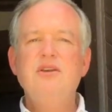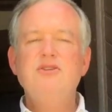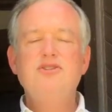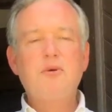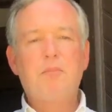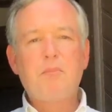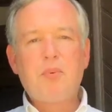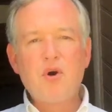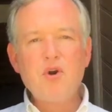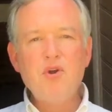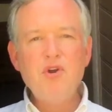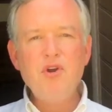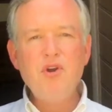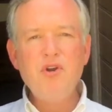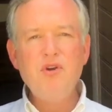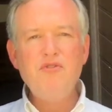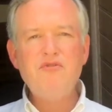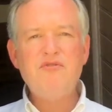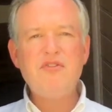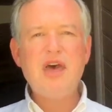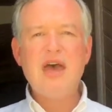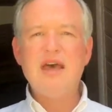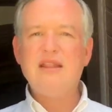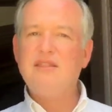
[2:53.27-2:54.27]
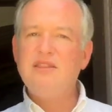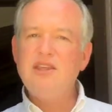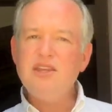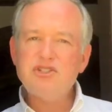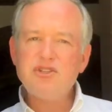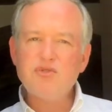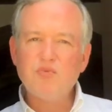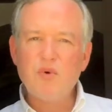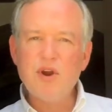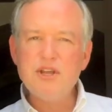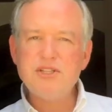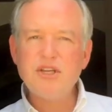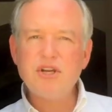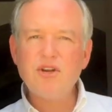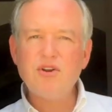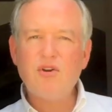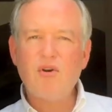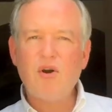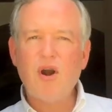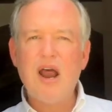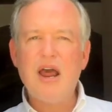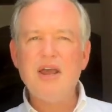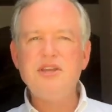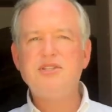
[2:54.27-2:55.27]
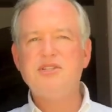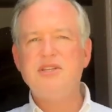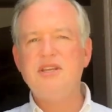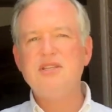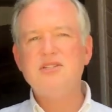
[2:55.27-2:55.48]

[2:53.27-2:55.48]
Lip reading: to prove that this risen Christ